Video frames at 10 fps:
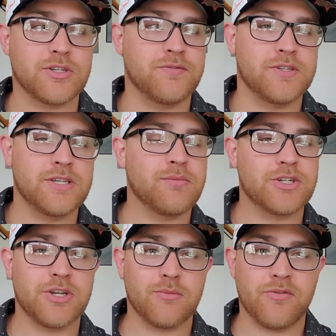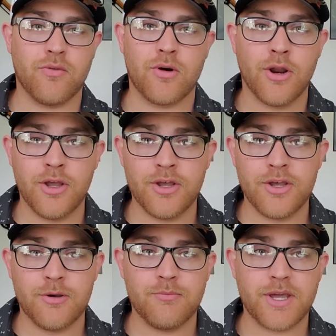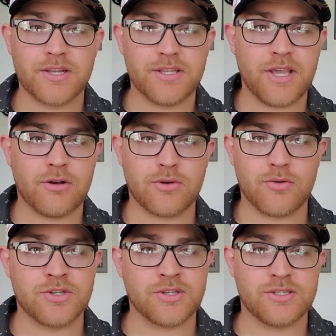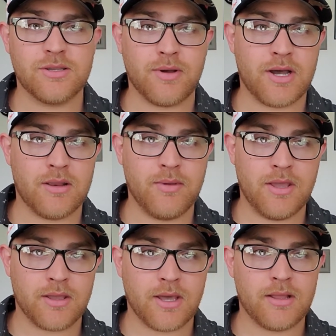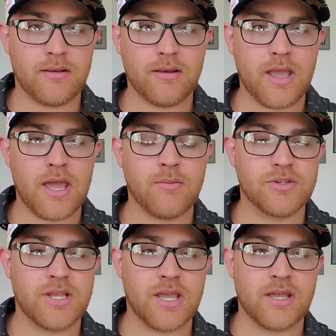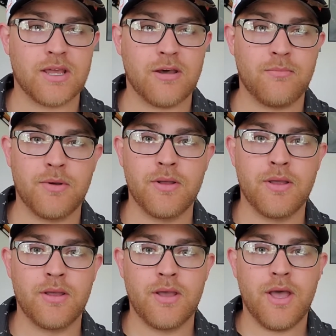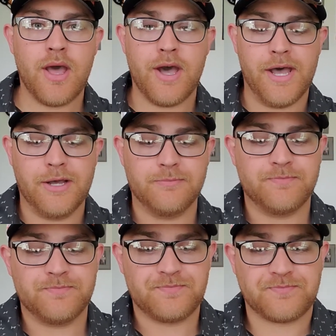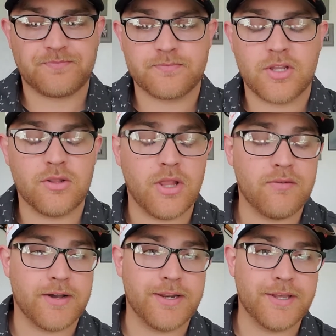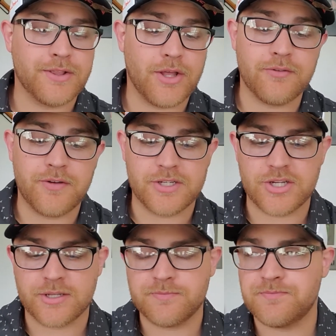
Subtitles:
If you've seen my channel before, big into the outdoors. You can see behind me, I got animals hanging up. Love hunting, love fishing.